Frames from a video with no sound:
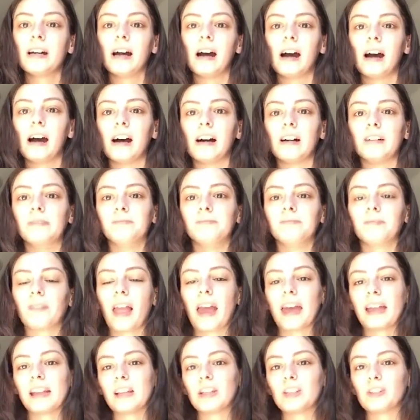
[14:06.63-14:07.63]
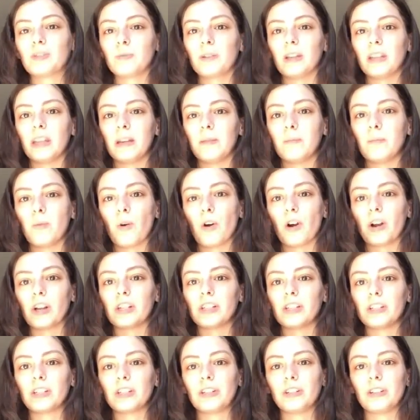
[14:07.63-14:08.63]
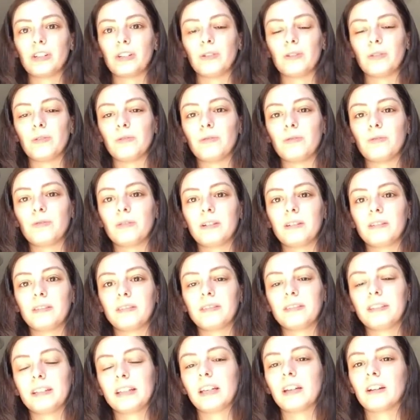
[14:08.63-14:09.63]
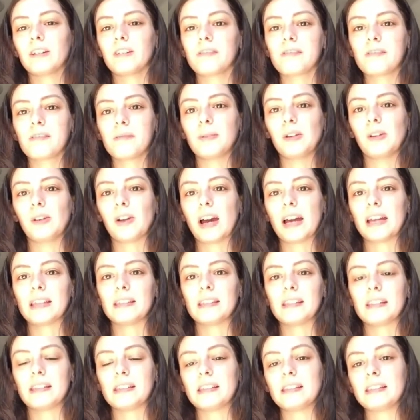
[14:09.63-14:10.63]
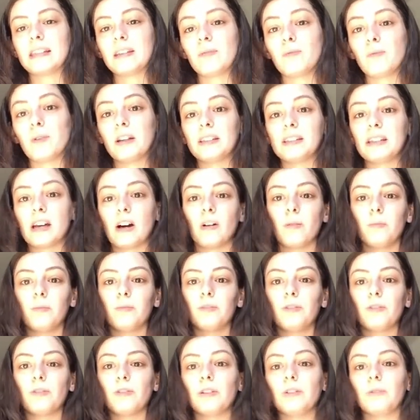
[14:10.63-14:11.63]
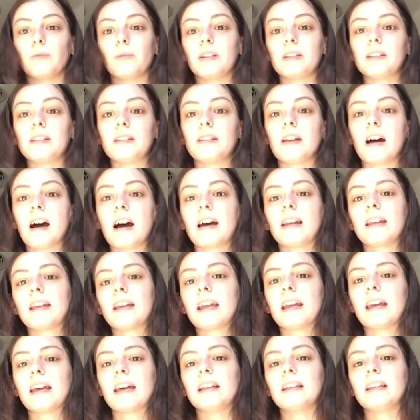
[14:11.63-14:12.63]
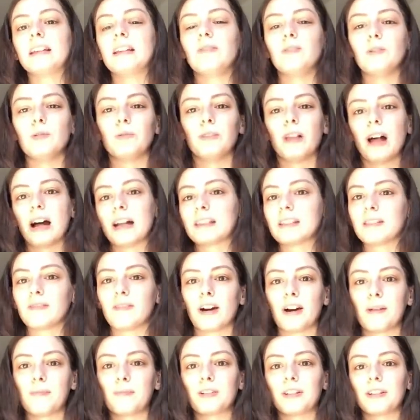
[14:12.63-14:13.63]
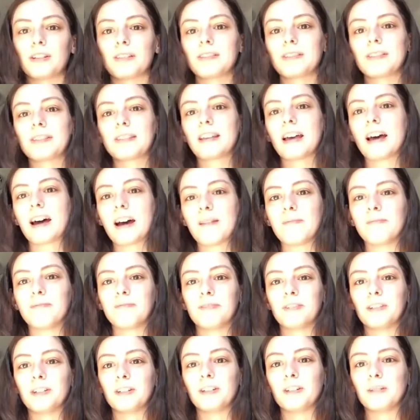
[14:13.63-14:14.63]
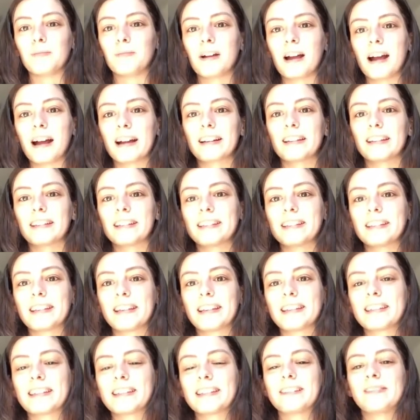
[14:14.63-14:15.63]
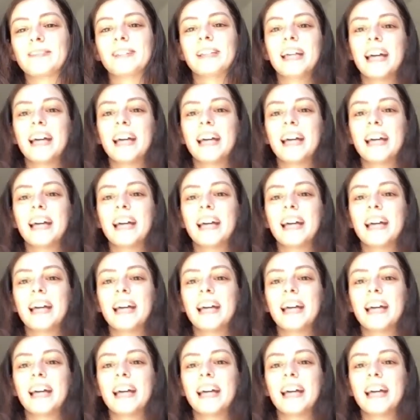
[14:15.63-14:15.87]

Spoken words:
I think it's really important to hear from you guys and see what's helpful and what's not, and give you lots of options for you to practice this.